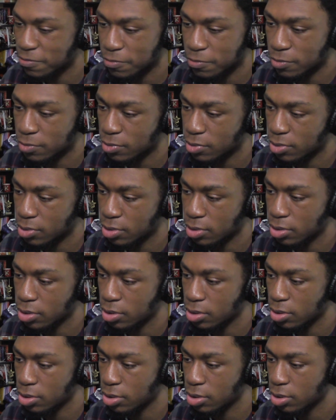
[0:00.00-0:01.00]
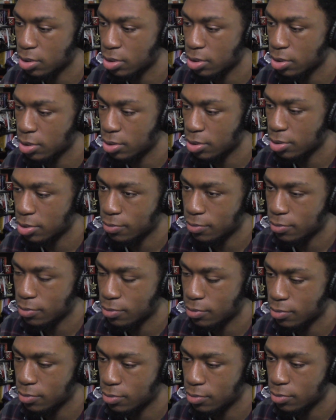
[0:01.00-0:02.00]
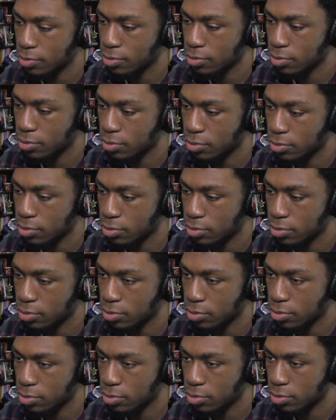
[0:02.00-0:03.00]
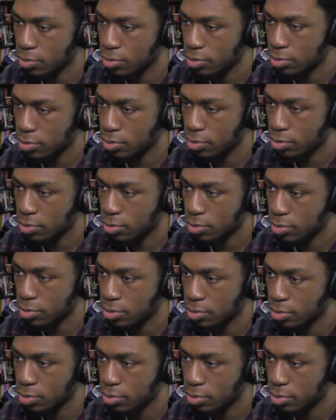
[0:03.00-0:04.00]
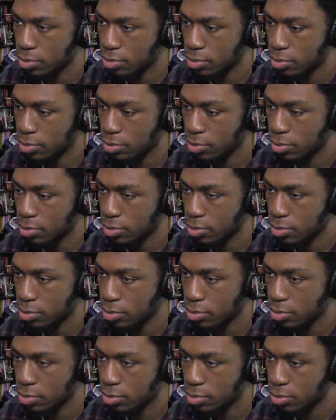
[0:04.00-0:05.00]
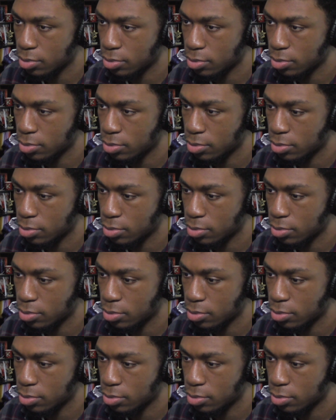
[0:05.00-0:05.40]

(silence)